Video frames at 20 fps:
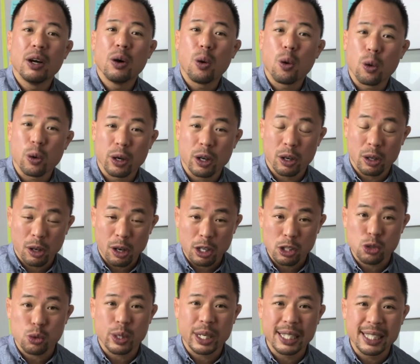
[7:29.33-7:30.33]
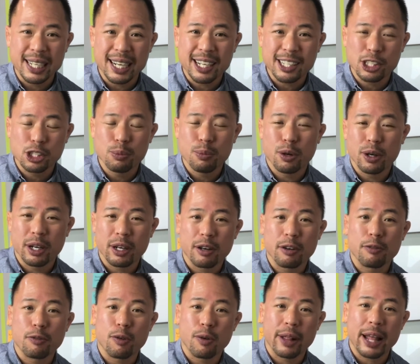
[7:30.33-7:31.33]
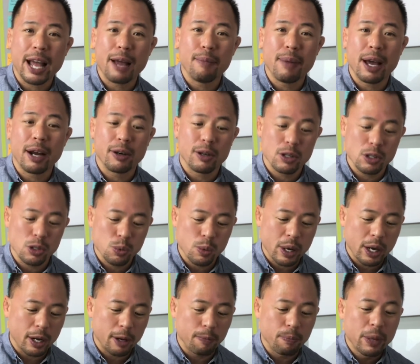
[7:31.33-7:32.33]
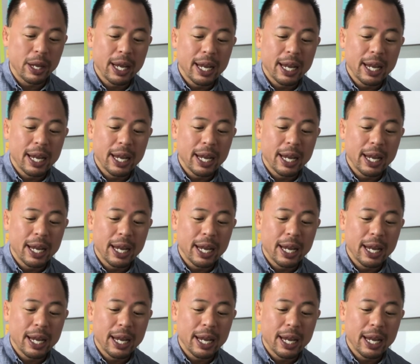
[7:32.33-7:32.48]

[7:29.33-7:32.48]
or your large screen touch monitor for that matter as well.